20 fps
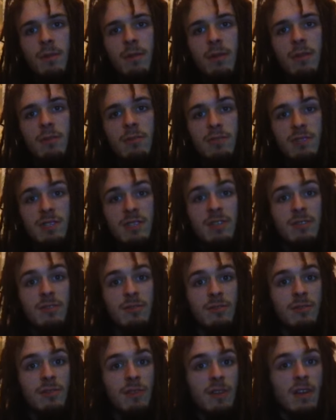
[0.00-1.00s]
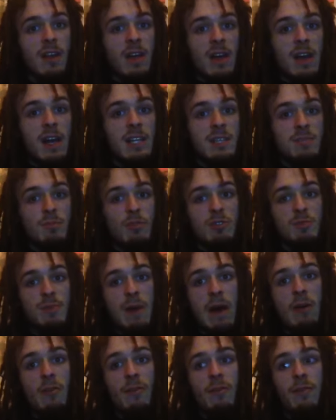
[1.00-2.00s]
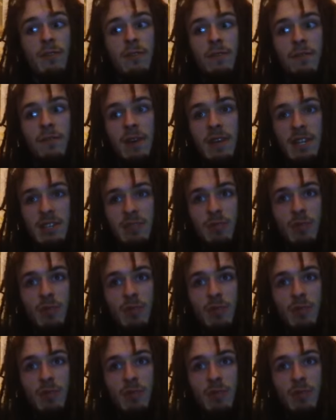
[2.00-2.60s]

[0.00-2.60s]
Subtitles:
It'll still, its most powerful effect